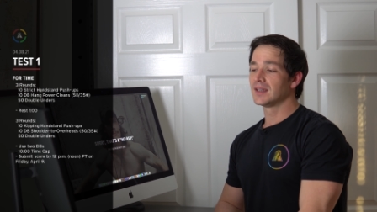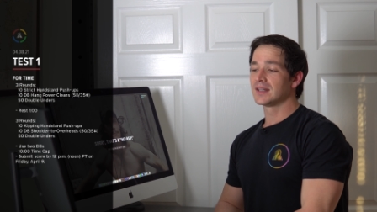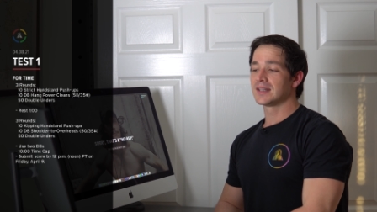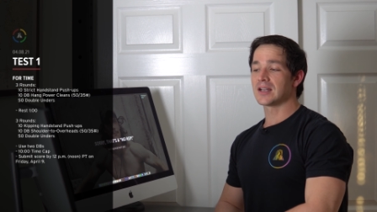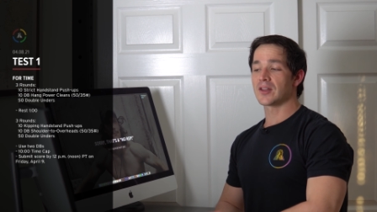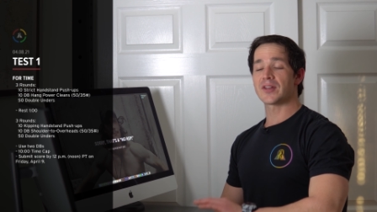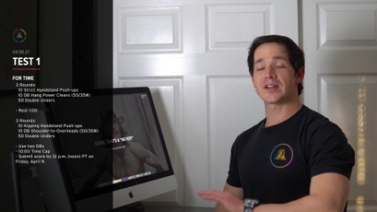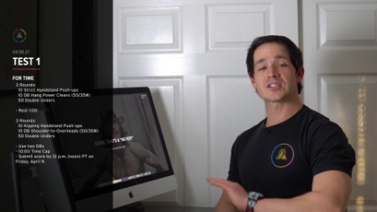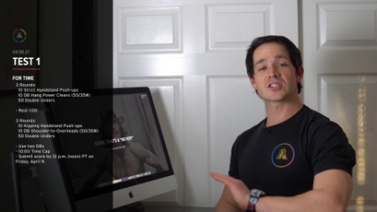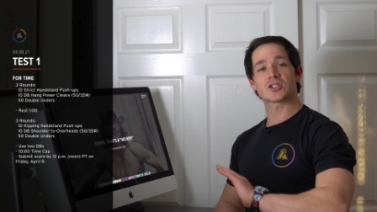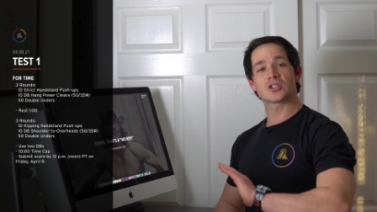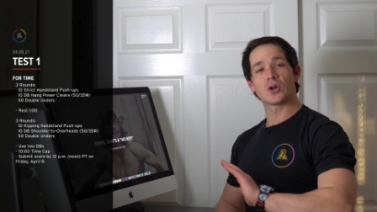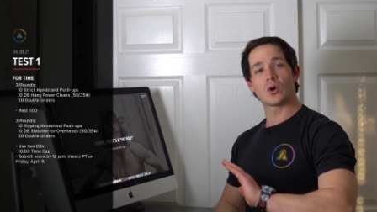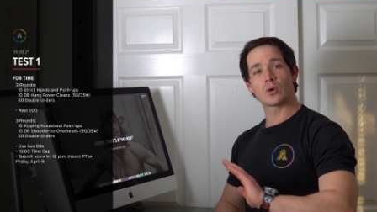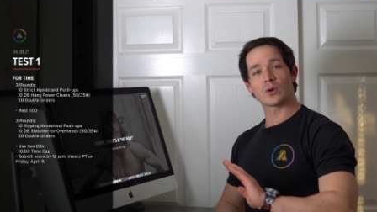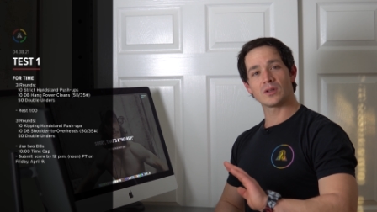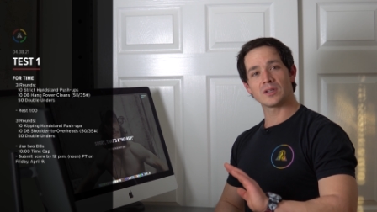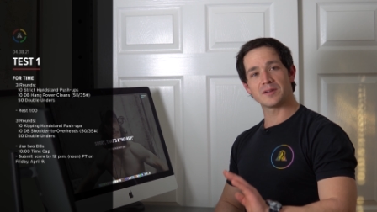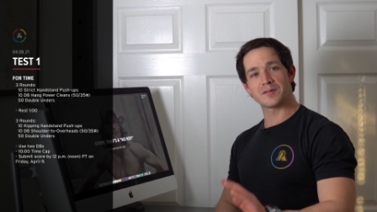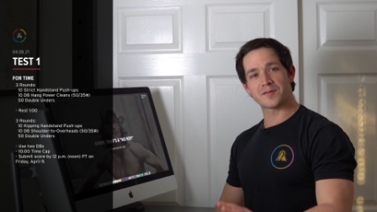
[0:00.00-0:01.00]
Now that's
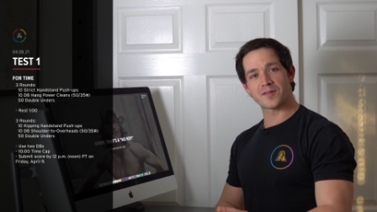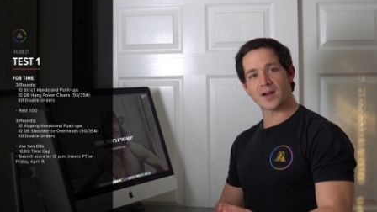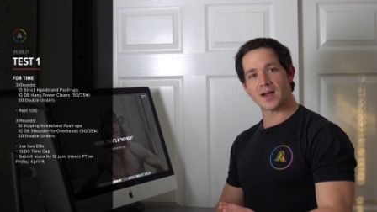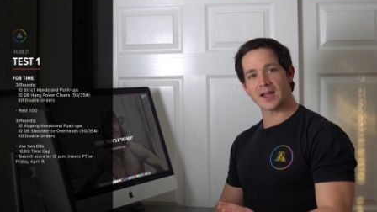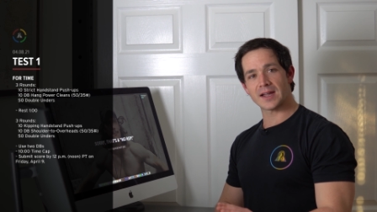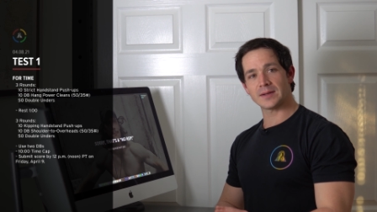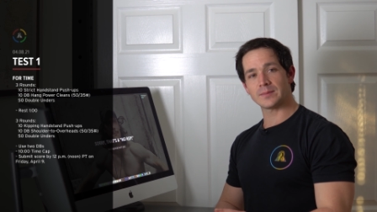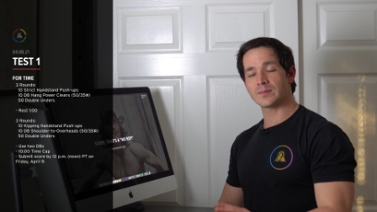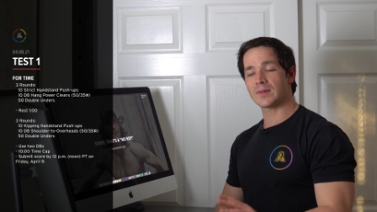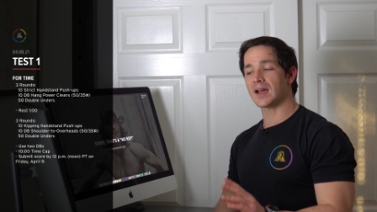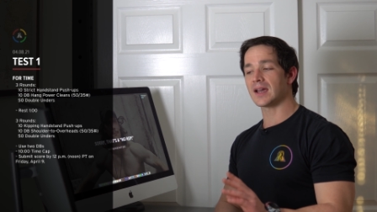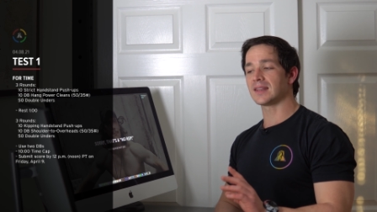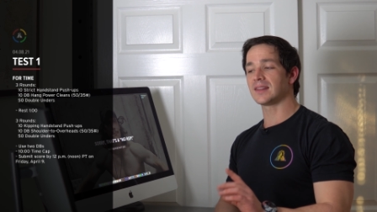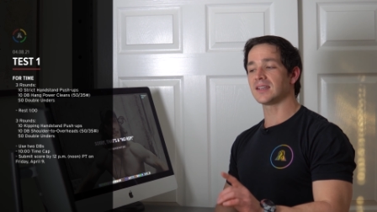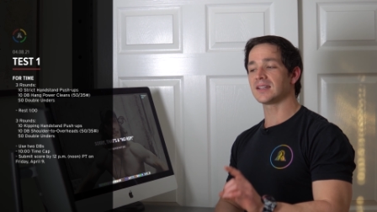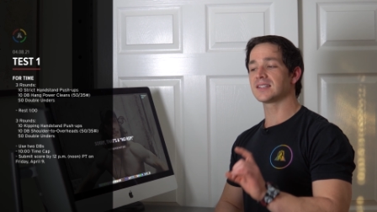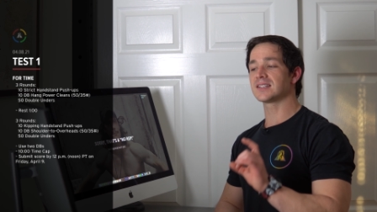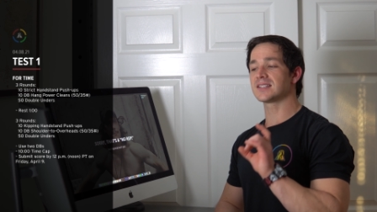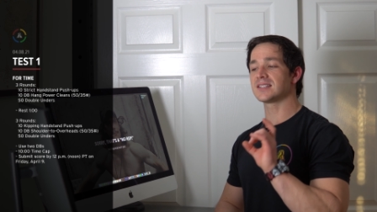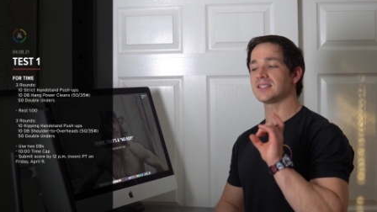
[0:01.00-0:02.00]
totally fine. I
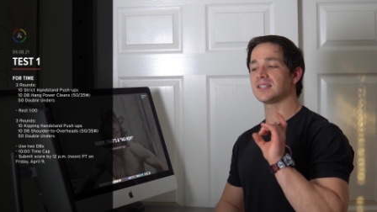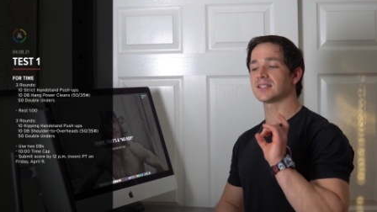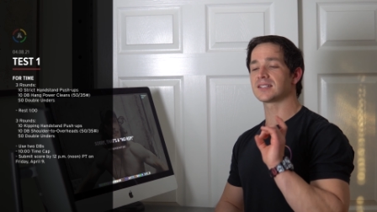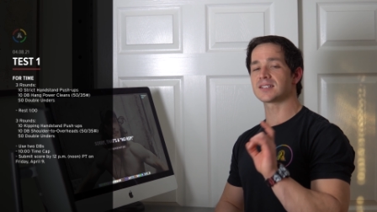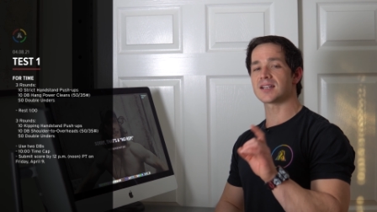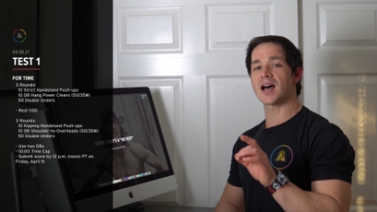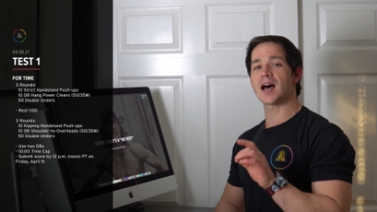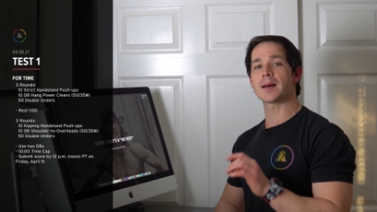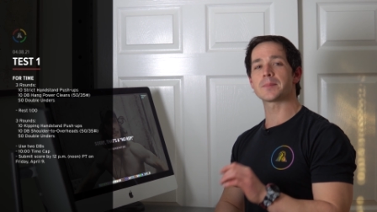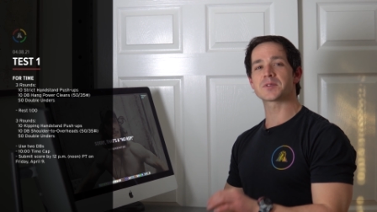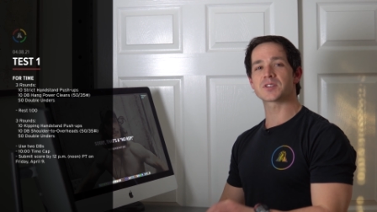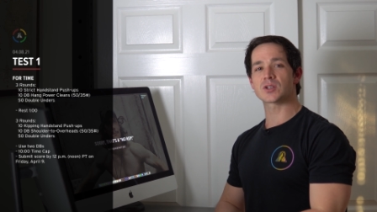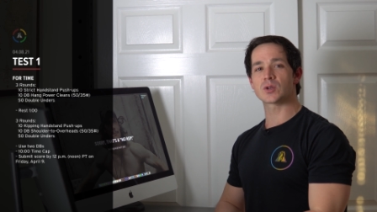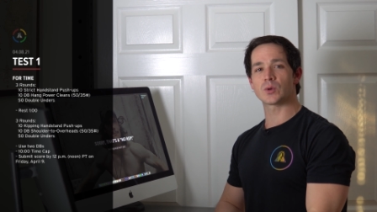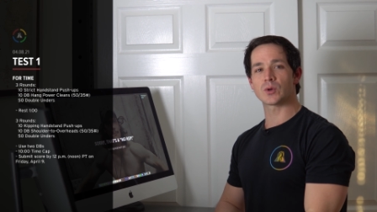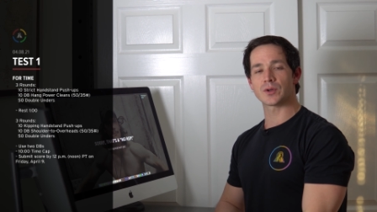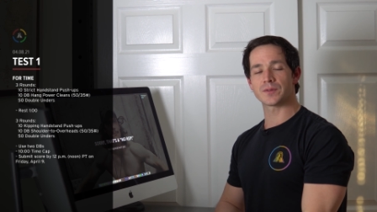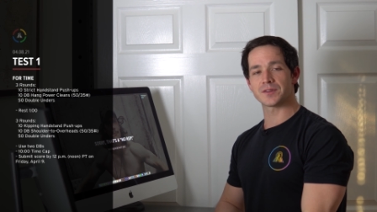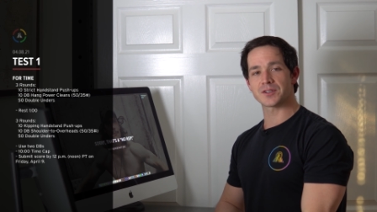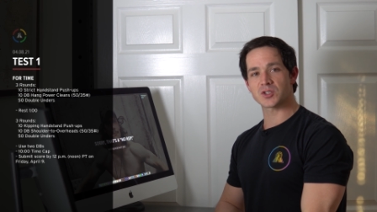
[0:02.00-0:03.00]
think to see a top
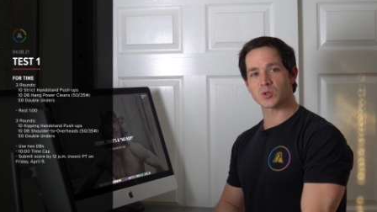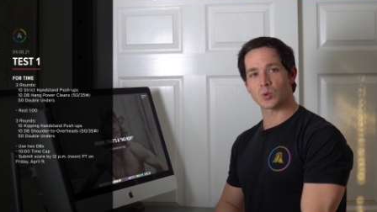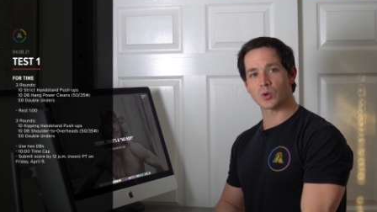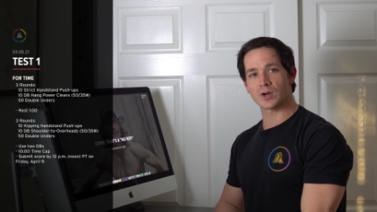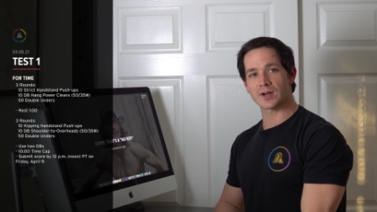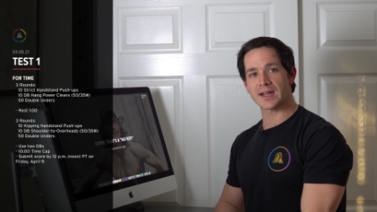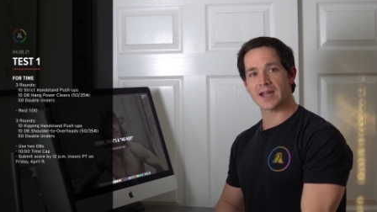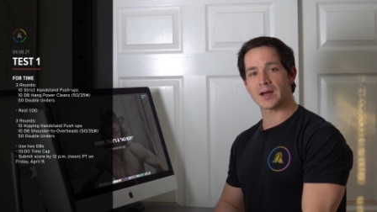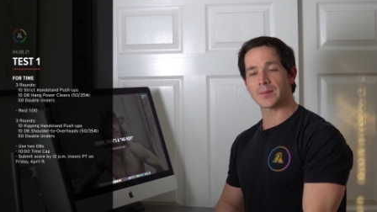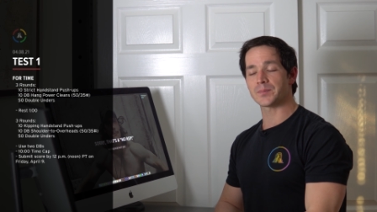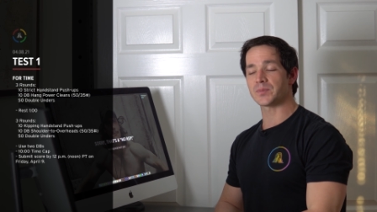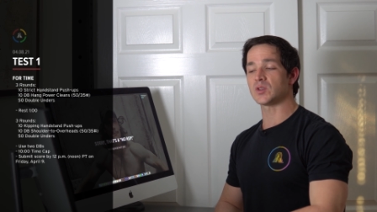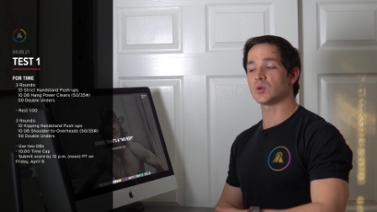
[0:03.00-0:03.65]
score in this workout,